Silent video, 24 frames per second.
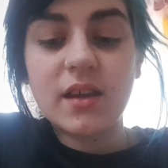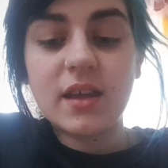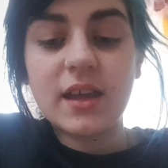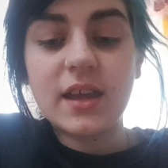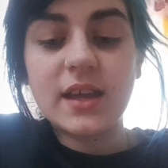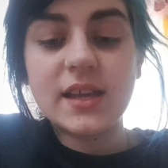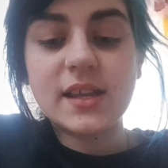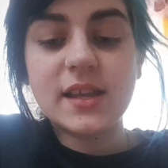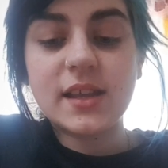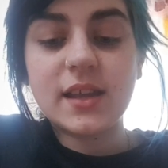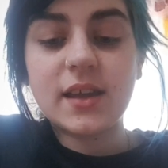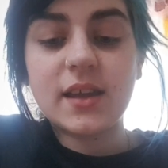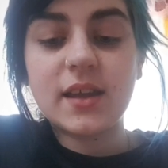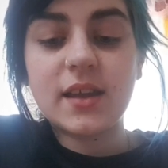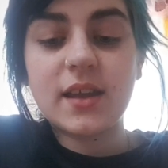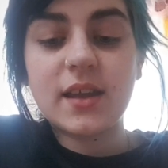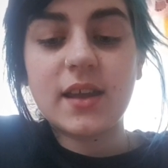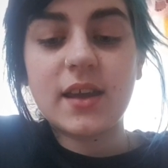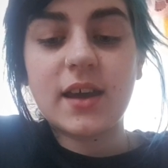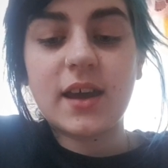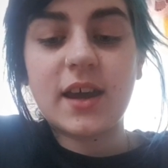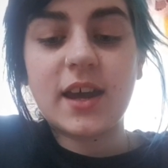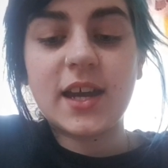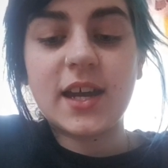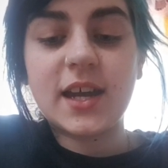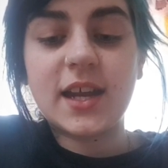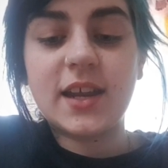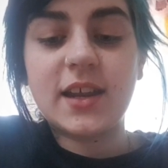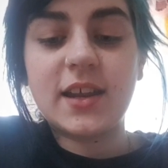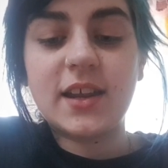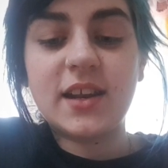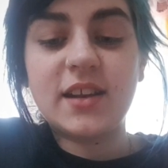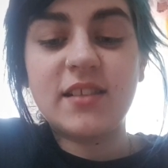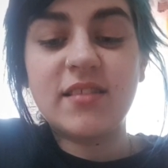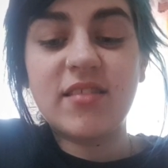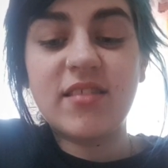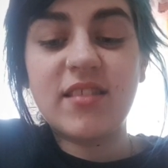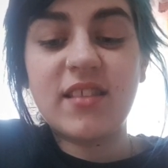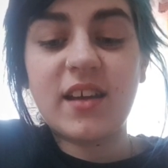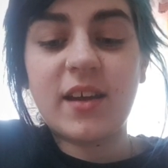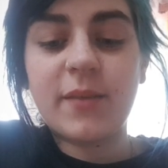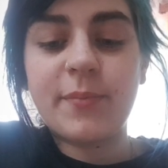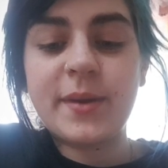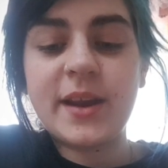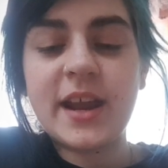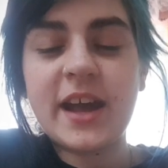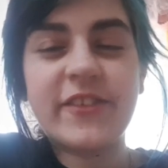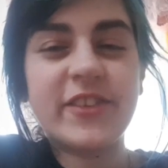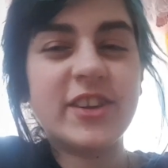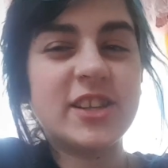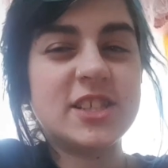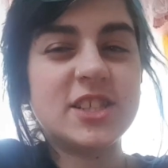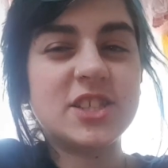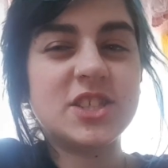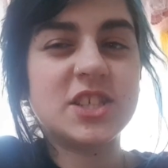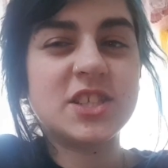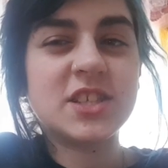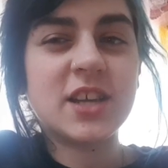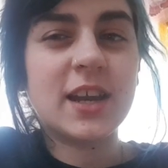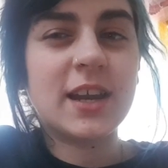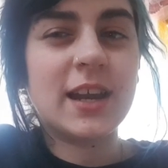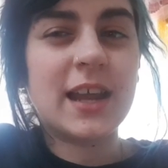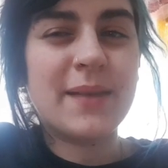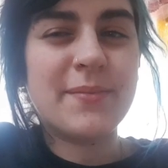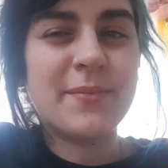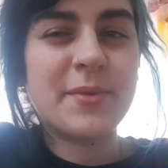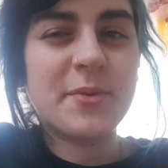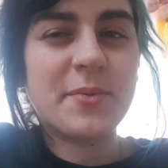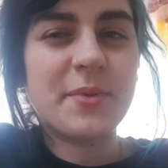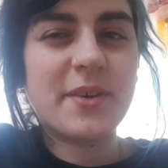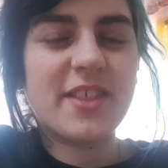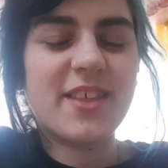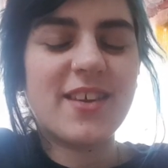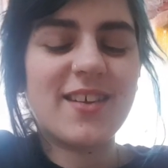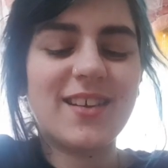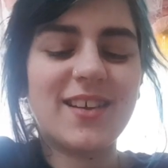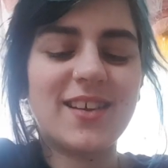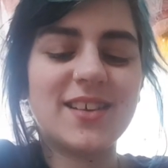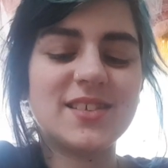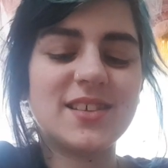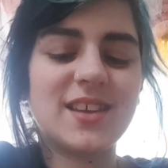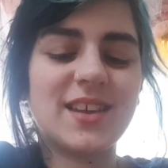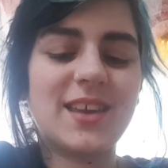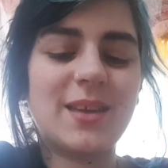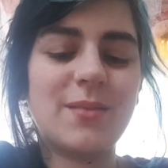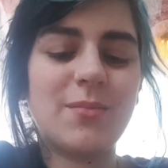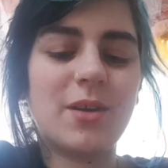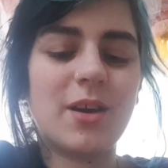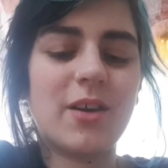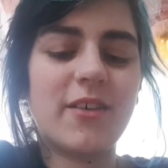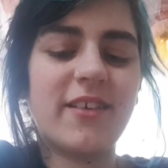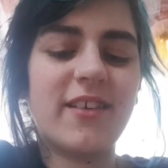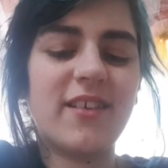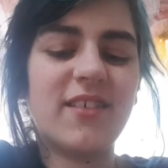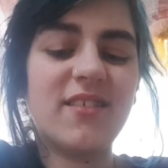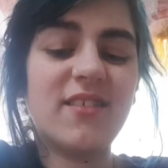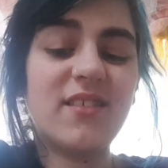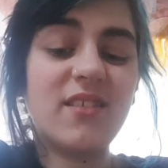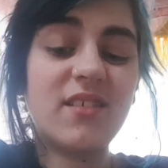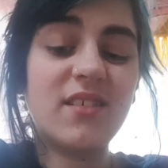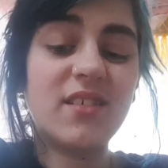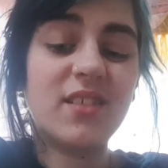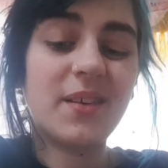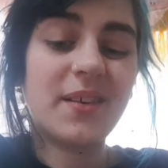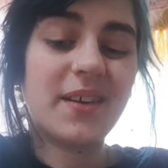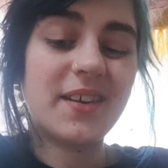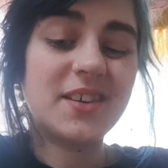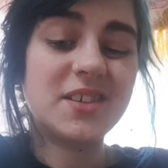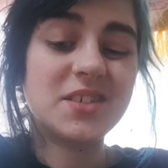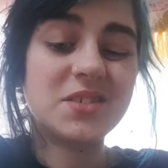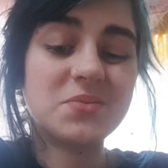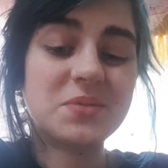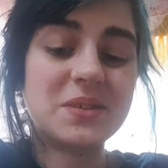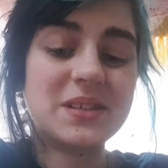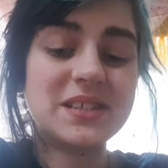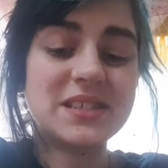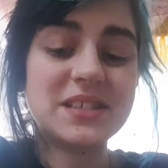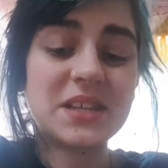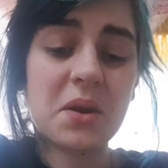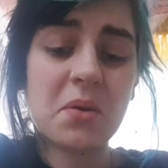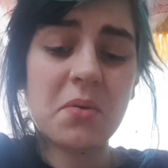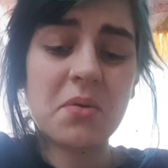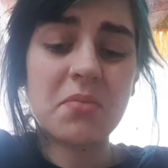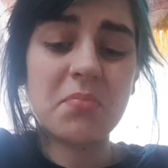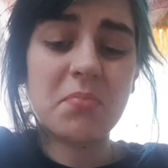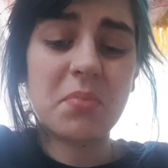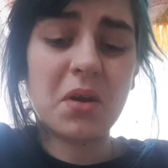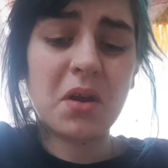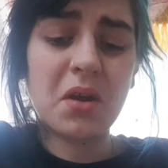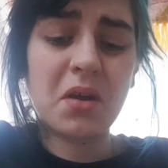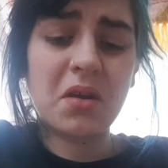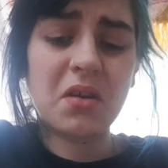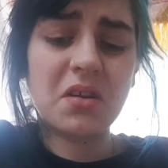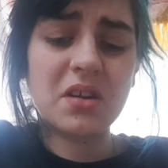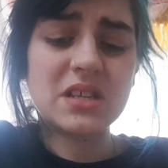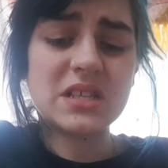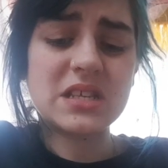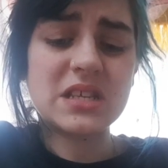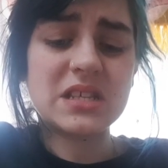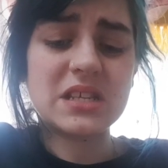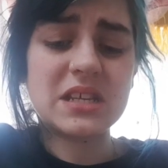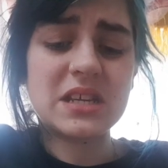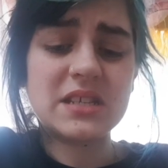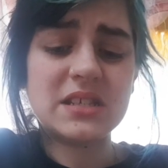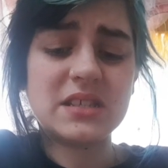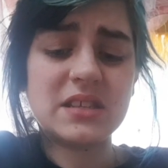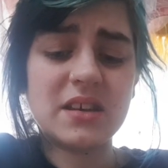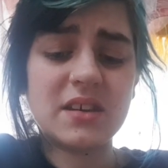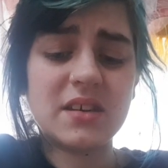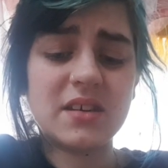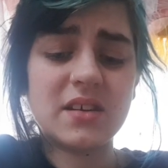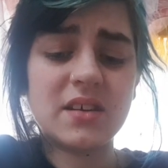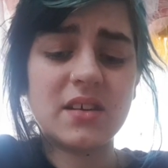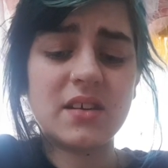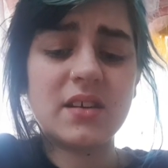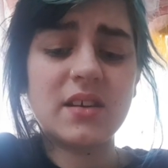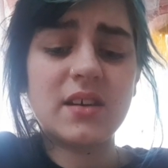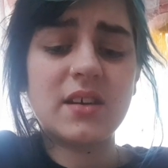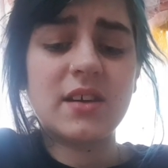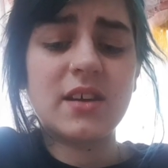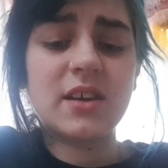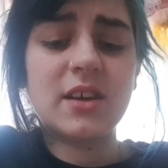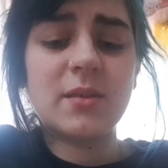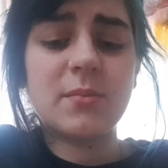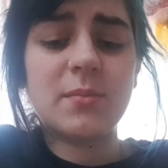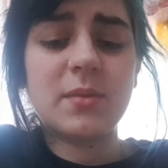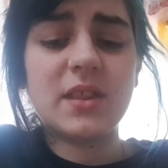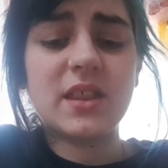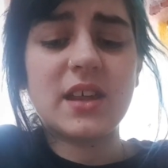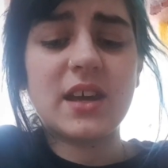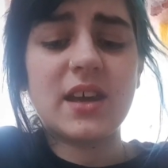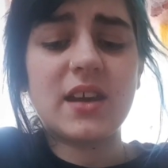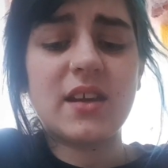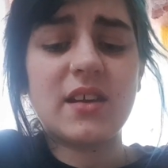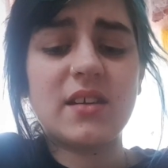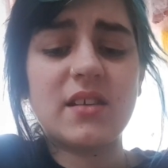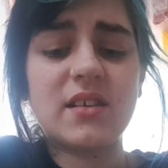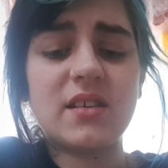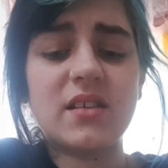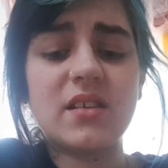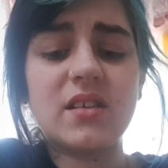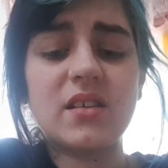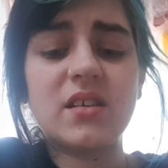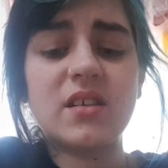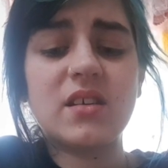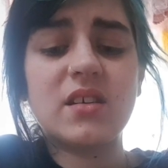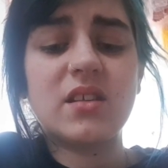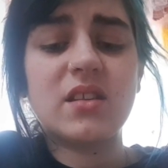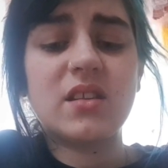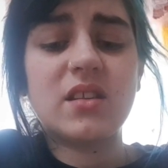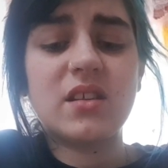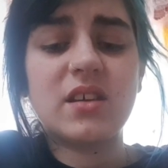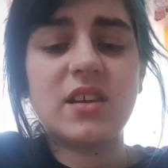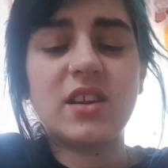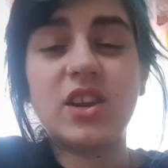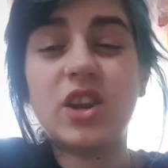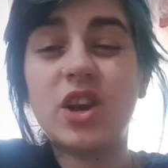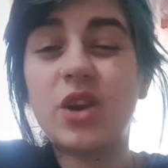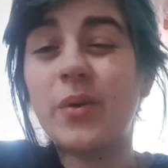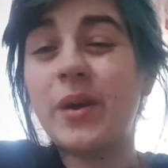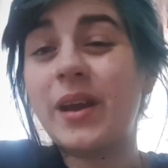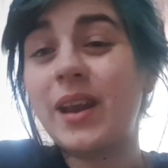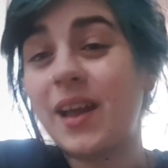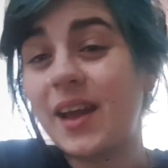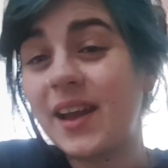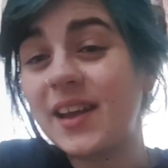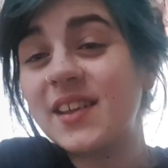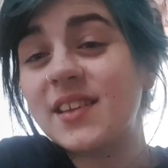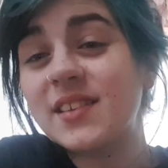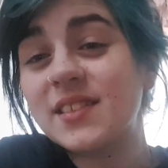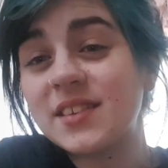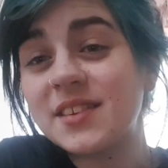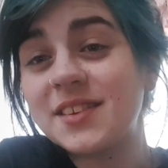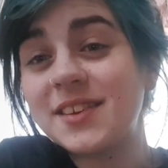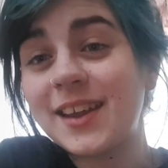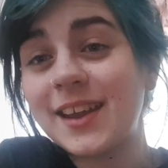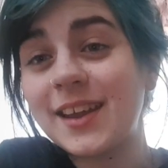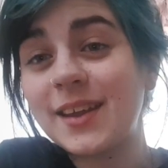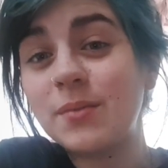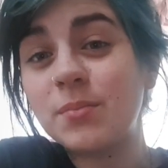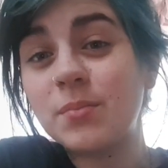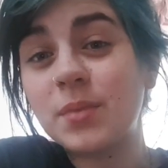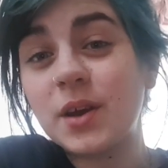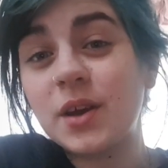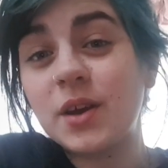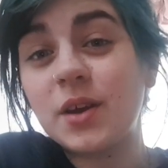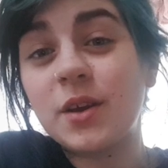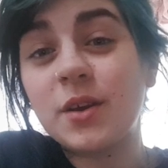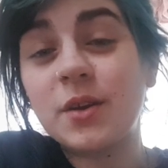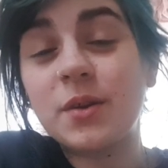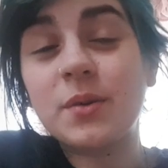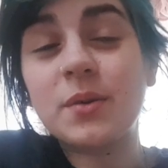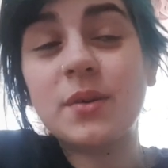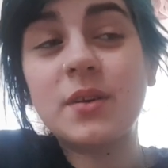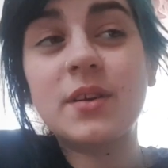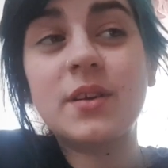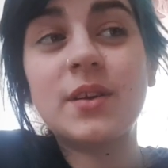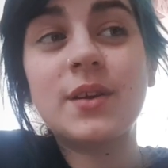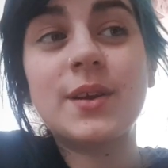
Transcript: I've been having such a dilemma with it because I keep going, do I just want to stick with Bo because it's easier? But then, I like the name Bo.